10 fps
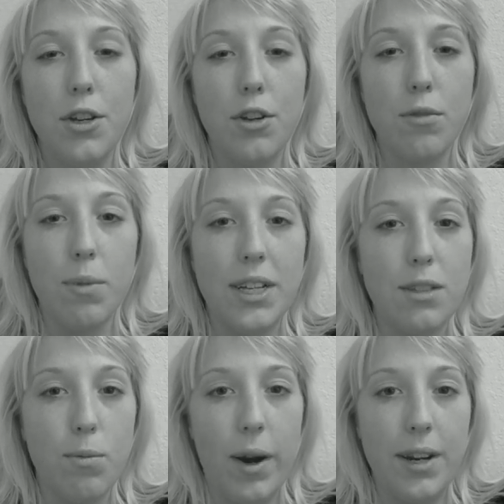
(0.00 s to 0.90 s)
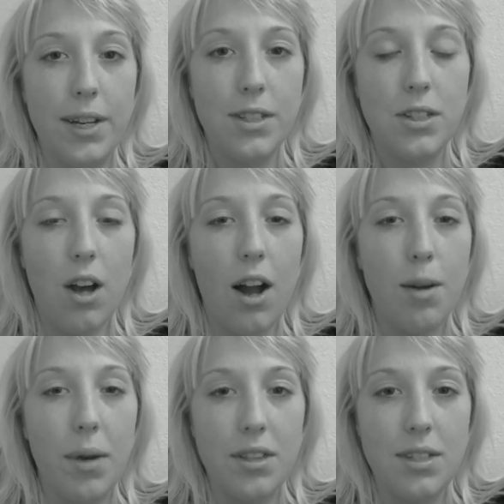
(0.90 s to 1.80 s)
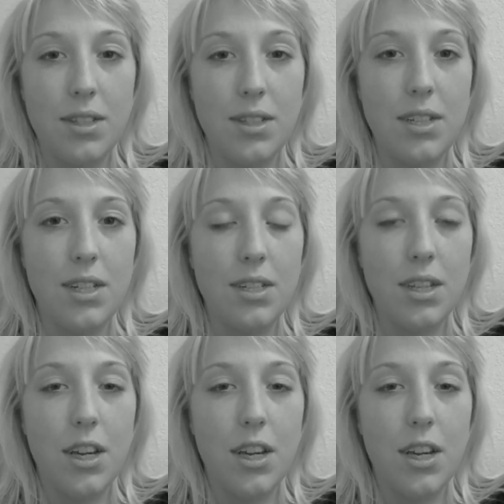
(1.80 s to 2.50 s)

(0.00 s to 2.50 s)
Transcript: You can raise awareness, talk about this disease,